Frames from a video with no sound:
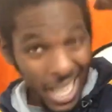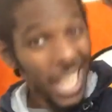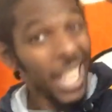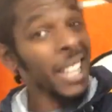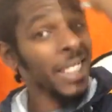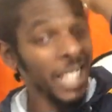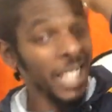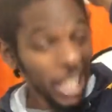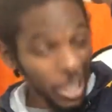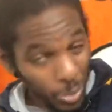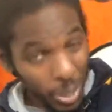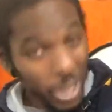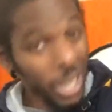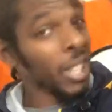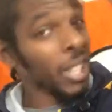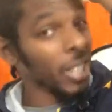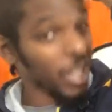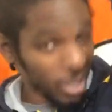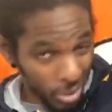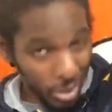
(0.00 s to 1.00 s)
look a
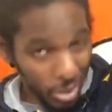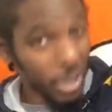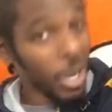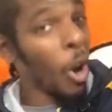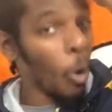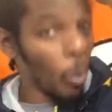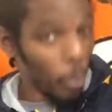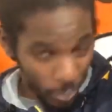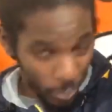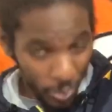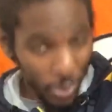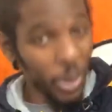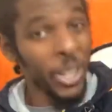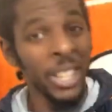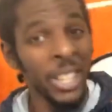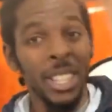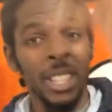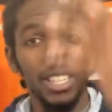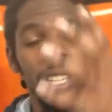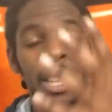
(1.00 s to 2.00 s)
little dope. You
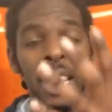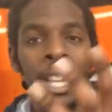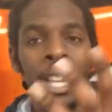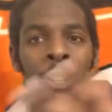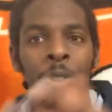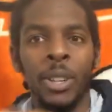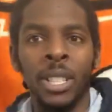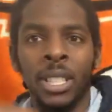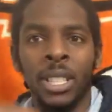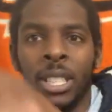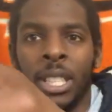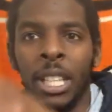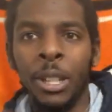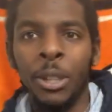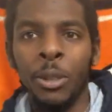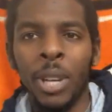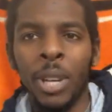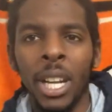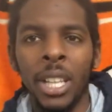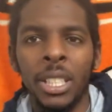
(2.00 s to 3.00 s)
get the, and you can see
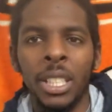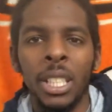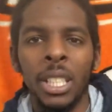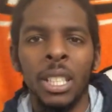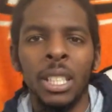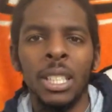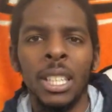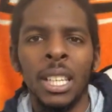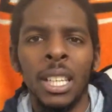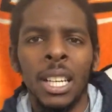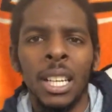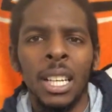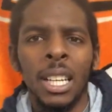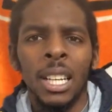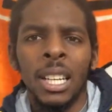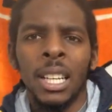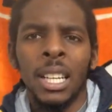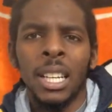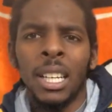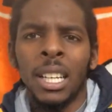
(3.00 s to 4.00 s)
through that shit.
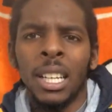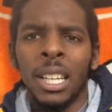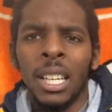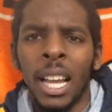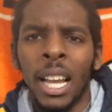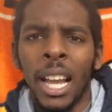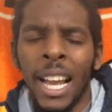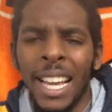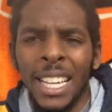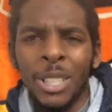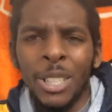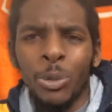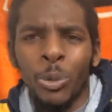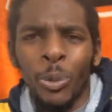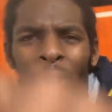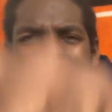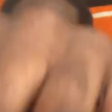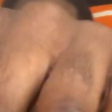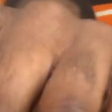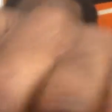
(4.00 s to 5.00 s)
And it's
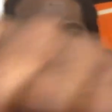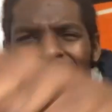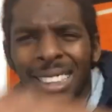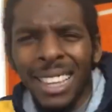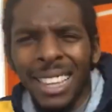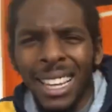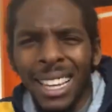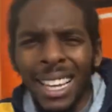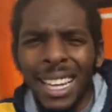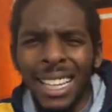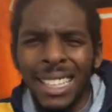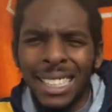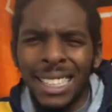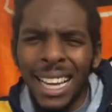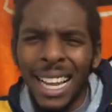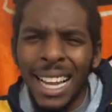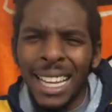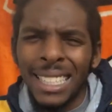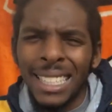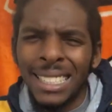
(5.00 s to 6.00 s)
really like that? Like,
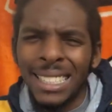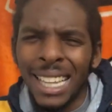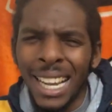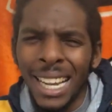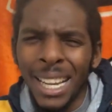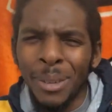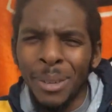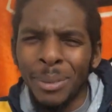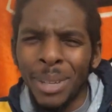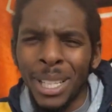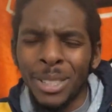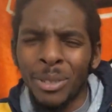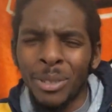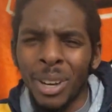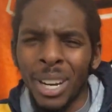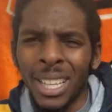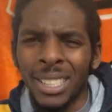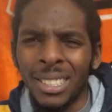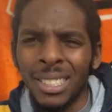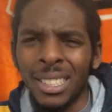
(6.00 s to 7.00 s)
god damn, that's
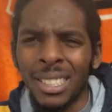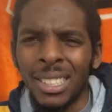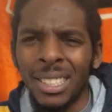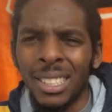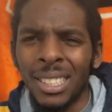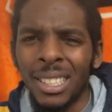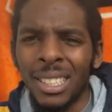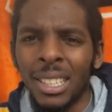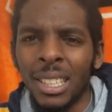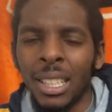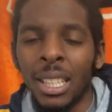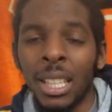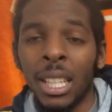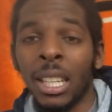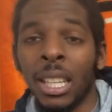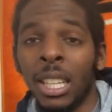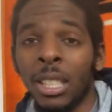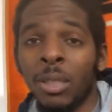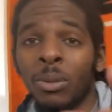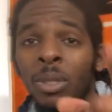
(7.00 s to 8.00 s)
crazy. Yeah,
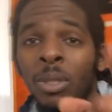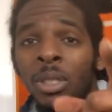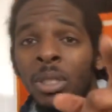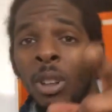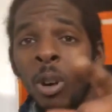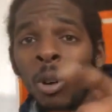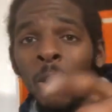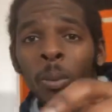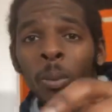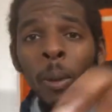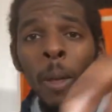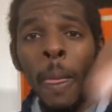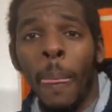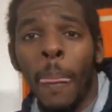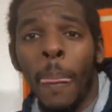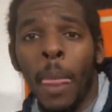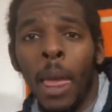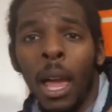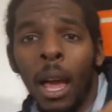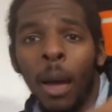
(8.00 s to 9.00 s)
this one is dope.
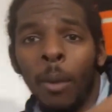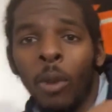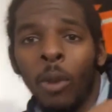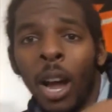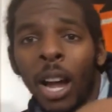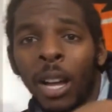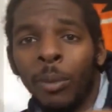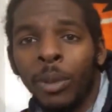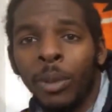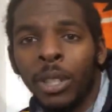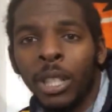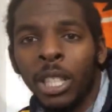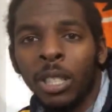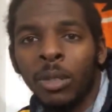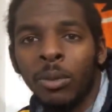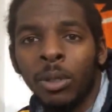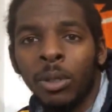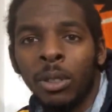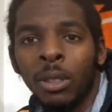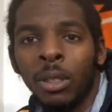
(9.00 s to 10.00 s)
I'm rocking with this one.